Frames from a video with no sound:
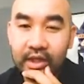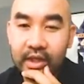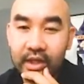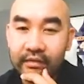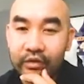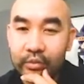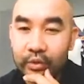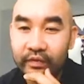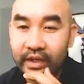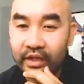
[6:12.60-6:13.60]
If you're
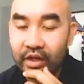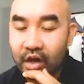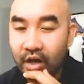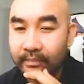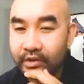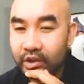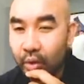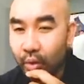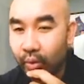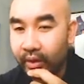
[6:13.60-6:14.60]
moving your arm
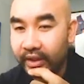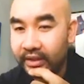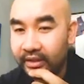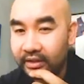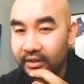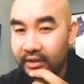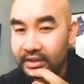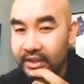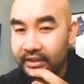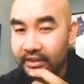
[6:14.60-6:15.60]
toward the
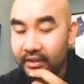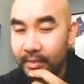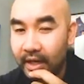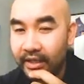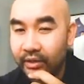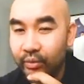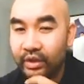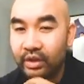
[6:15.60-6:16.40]
center of the body, we call